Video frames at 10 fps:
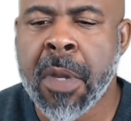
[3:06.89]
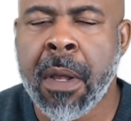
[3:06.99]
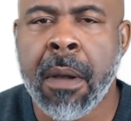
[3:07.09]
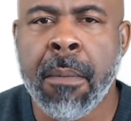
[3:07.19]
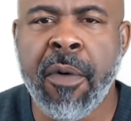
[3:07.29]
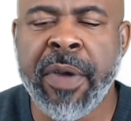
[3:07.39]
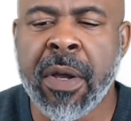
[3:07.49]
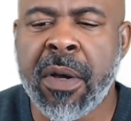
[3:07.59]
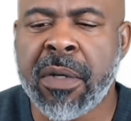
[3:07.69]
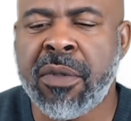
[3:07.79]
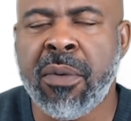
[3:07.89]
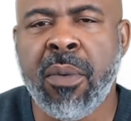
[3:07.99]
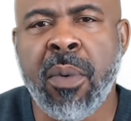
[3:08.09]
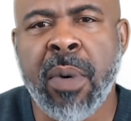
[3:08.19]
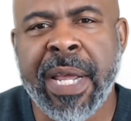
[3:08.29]
Moving on
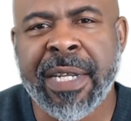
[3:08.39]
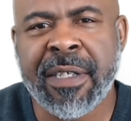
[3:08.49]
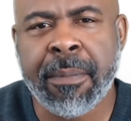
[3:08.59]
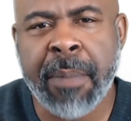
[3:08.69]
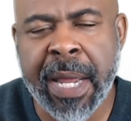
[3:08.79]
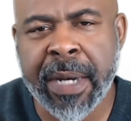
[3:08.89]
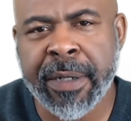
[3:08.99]
to Hispanic.